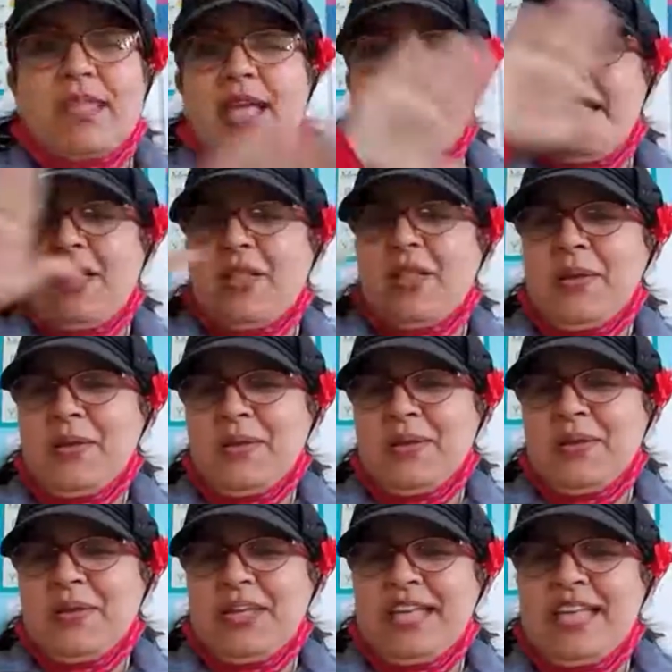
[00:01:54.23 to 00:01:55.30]
Hello,
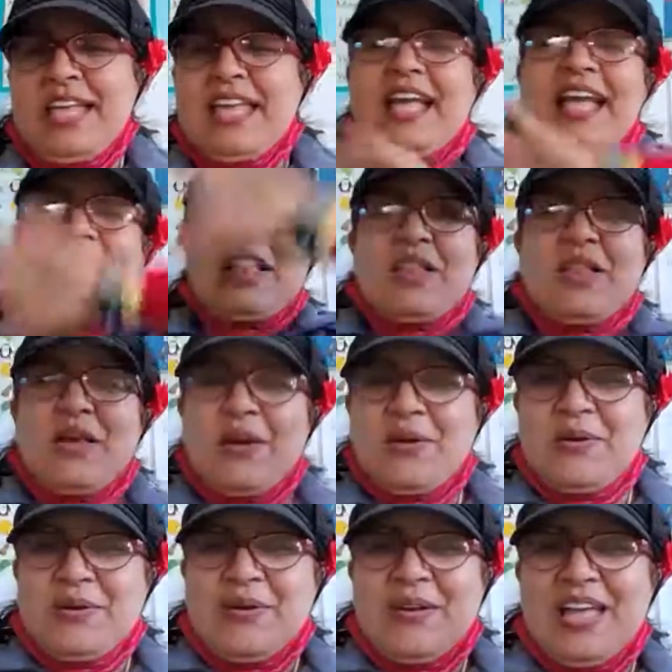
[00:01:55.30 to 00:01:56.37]
hello,
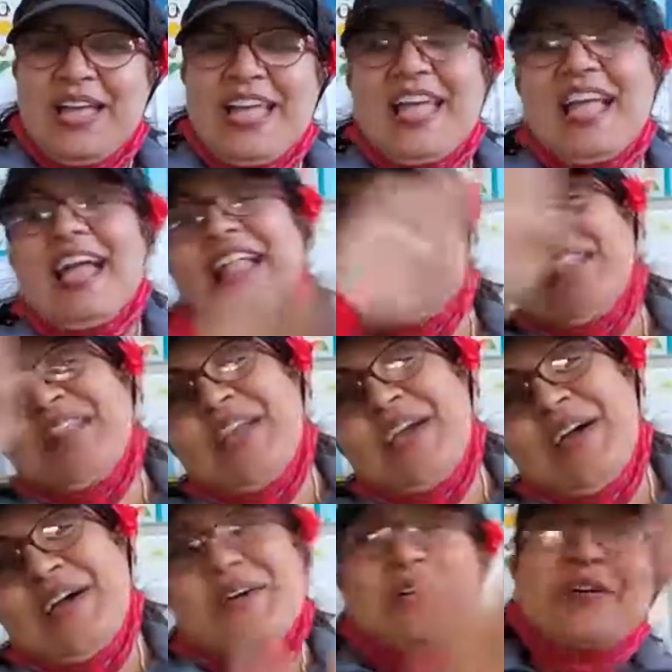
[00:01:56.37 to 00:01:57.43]

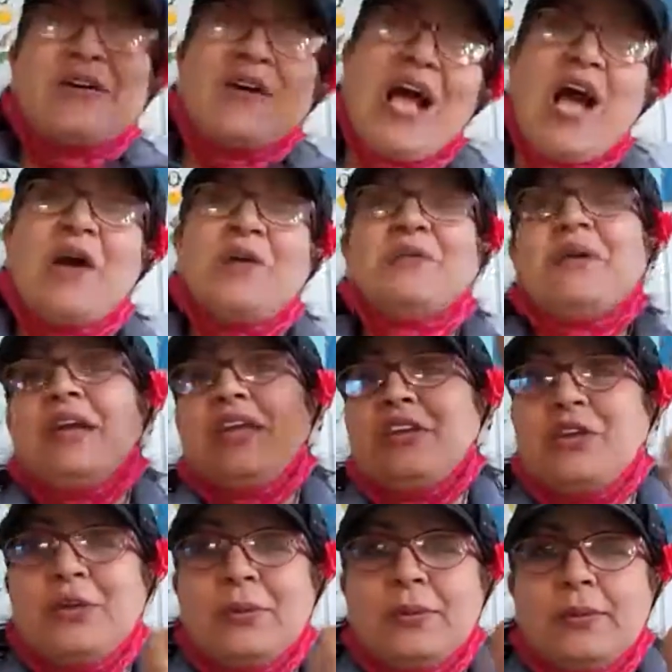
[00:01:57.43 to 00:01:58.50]
hello, how are
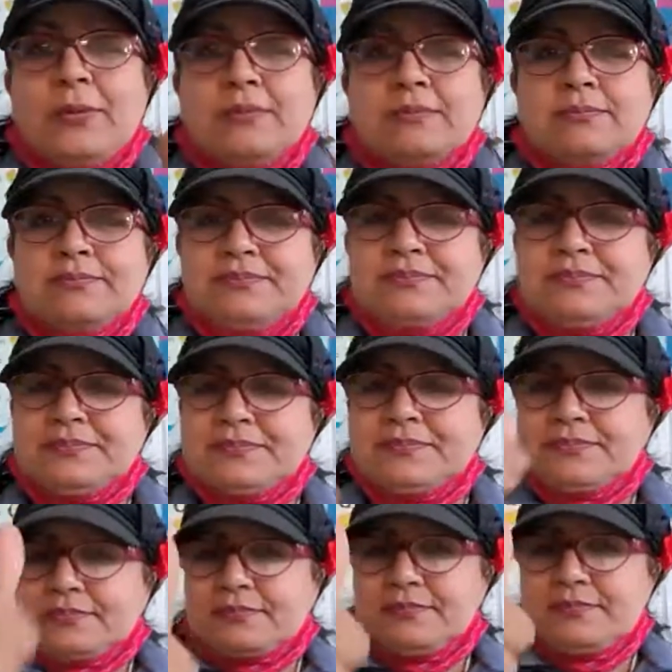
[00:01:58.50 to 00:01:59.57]
you? I'm
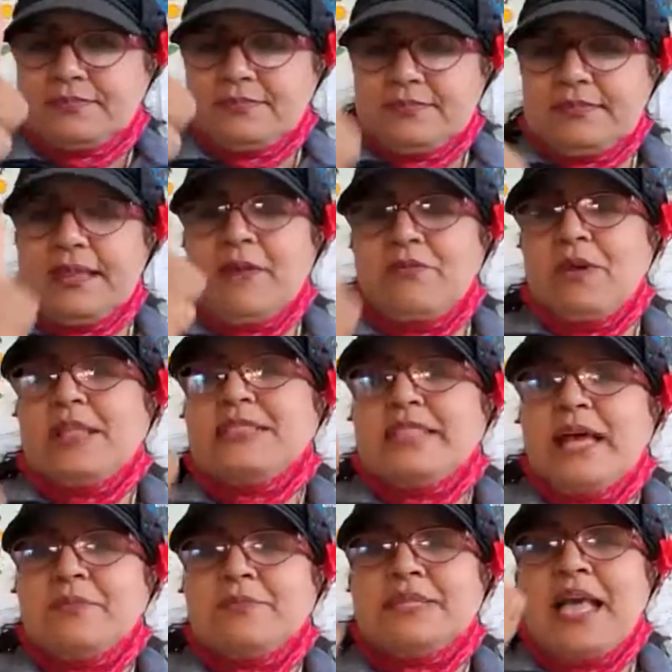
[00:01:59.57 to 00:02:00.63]
good. One
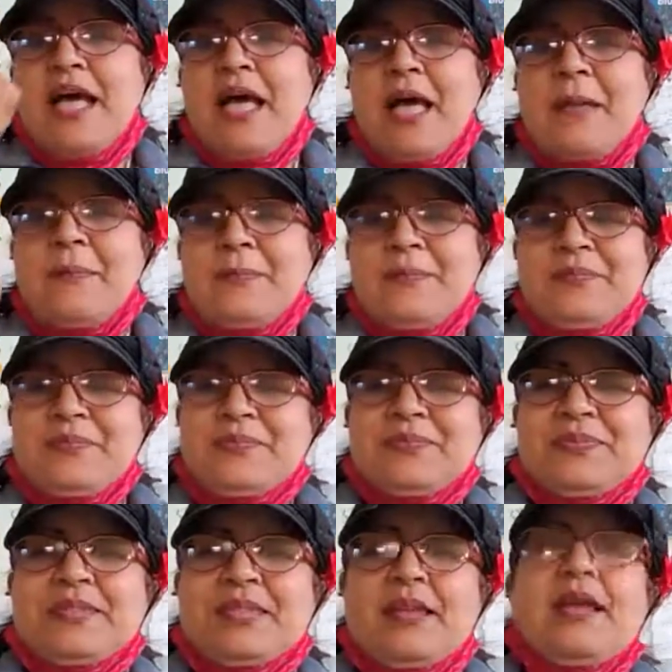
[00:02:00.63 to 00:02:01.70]
thumbs up.
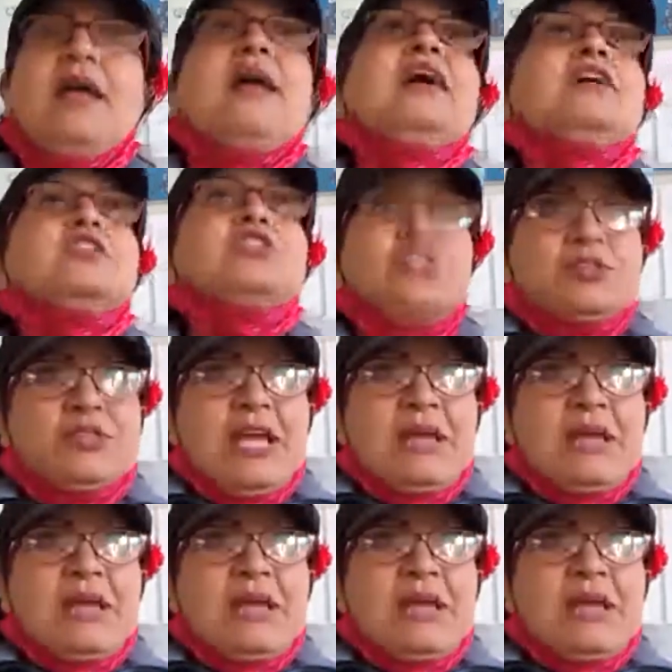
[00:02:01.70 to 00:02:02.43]
I'm great. Two